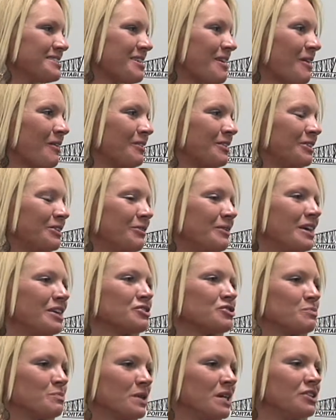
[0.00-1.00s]
So, you know,
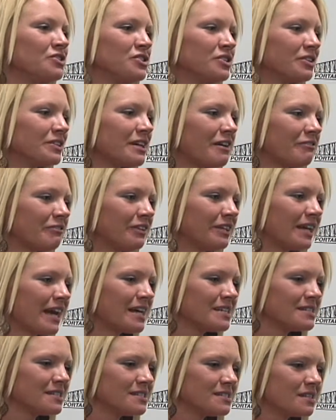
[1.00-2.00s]
each year definitely
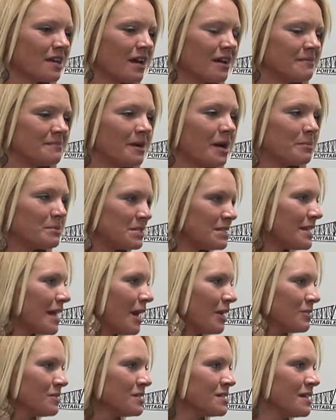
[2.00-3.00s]
has its ups and
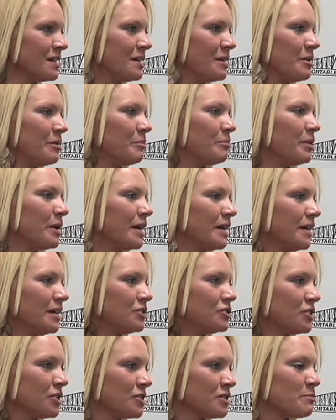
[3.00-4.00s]
downs, but
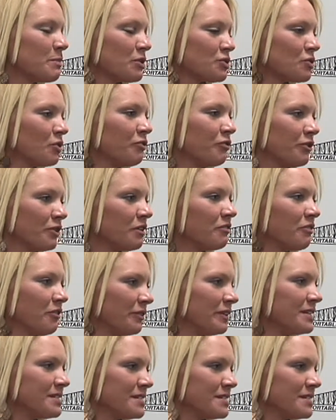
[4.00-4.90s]
each year is special for a different